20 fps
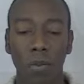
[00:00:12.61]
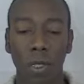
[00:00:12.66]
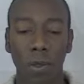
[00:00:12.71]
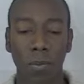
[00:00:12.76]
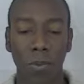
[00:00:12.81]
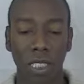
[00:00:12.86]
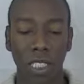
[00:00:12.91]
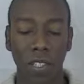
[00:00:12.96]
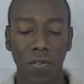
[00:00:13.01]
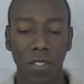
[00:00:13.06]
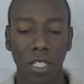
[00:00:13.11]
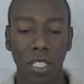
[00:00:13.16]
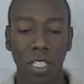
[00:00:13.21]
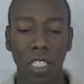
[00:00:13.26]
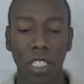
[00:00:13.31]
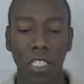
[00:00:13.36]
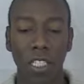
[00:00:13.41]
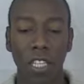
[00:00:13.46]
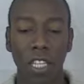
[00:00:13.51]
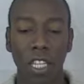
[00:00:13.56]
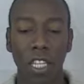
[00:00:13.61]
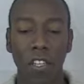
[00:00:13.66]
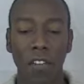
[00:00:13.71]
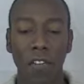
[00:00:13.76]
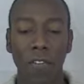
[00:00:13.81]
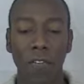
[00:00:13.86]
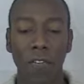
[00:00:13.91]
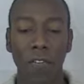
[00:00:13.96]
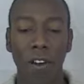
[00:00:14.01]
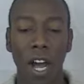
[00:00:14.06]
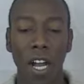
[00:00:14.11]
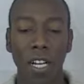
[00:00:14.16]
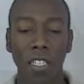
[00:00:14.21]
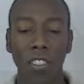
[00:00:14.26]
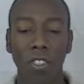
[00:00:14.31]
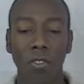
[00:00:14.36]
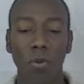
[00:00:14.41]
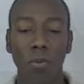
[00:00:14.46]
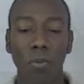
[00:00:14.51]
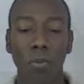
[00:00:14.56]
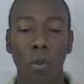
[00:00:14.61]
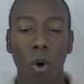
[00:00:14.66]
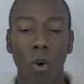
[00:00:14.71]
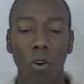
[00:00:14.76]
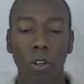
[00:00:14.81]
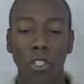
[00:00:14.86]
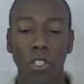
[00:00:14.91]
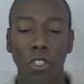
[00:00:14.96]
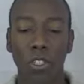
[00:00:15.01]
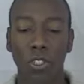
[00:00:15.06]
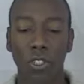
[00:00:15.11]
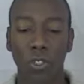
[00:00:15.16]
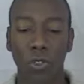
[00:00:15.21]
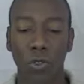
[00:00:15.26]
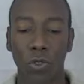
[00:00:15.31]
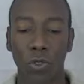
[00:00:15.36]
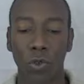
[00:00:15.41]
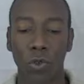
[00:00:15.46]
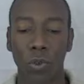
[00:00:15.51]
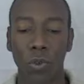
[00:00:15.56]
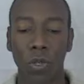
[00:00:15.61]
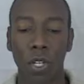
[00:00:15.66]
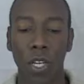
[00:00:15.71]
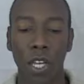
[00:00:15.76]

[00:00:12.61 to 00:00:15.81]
specifically the Fox Morris Troupe.